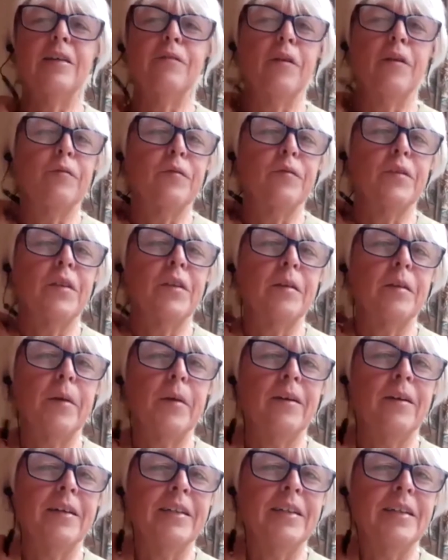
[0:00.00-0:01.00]
leave everything
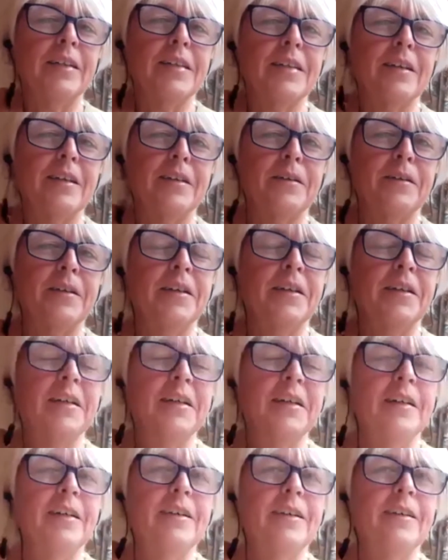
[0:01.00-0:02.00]
behind. So
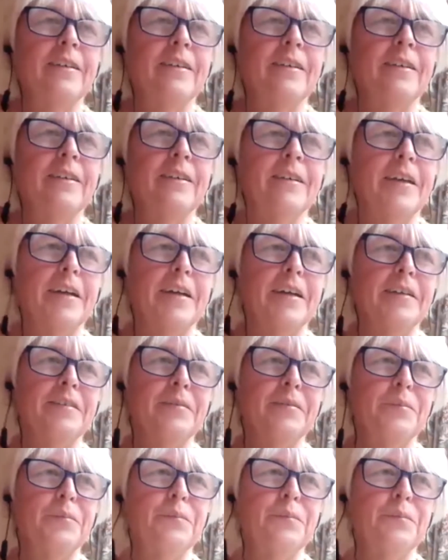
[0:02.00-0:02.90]
yeah.